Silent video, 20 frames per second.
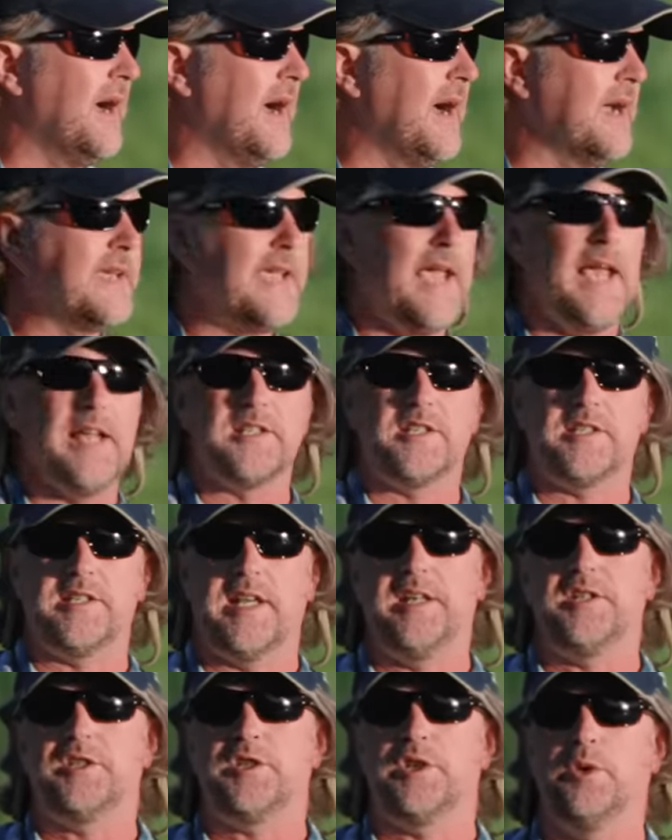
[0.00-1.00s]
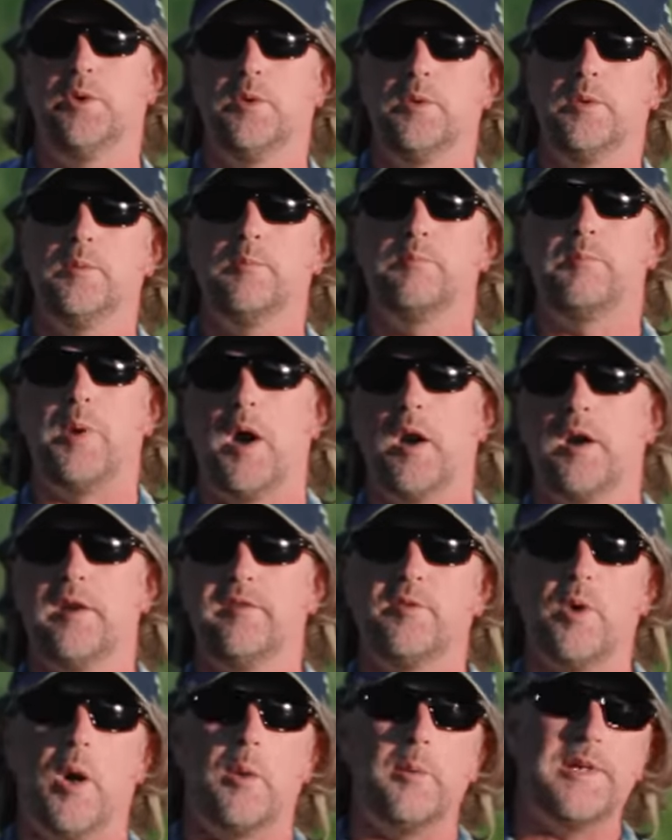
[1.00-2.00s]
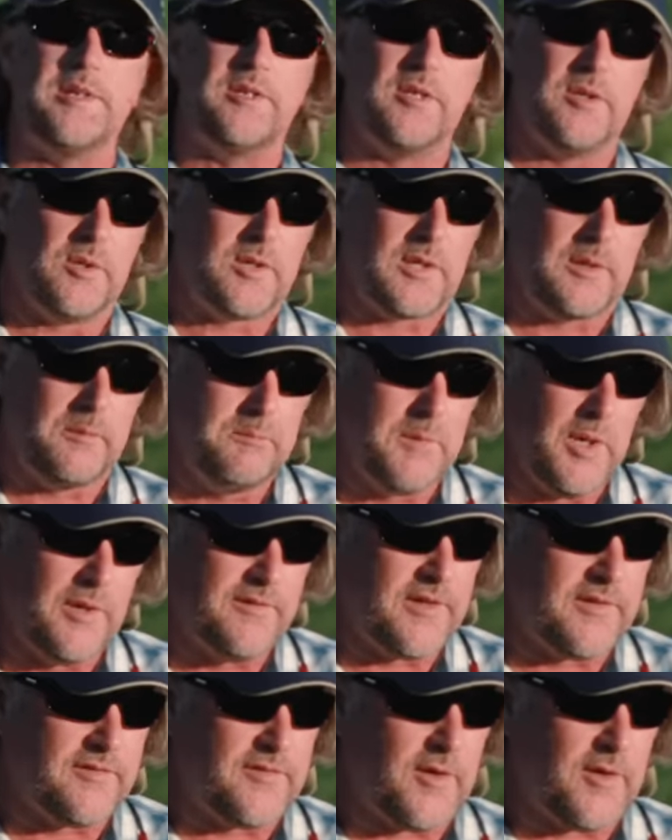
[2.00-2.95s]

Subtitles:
Again, stay tuned. Part of what we do moving